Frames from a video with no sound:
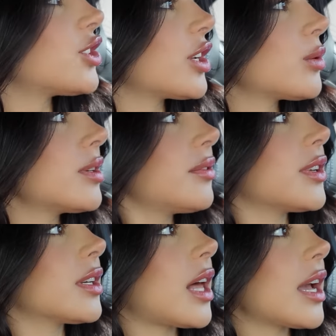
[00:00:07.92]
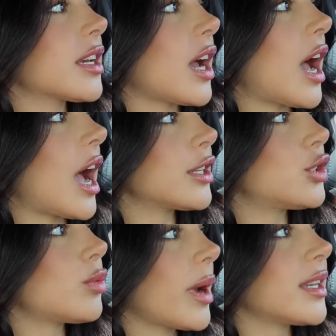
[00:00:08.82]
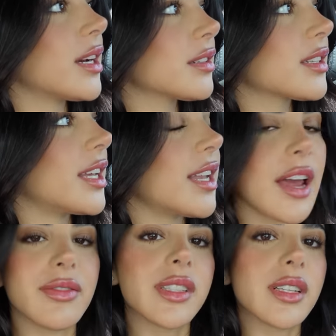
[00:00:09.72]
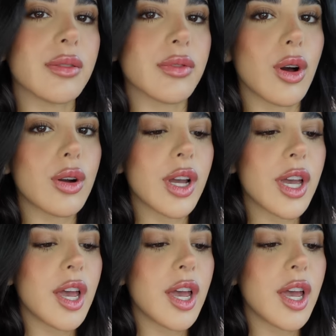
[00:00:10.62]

genuinely feel like I do my nails in every single vlog,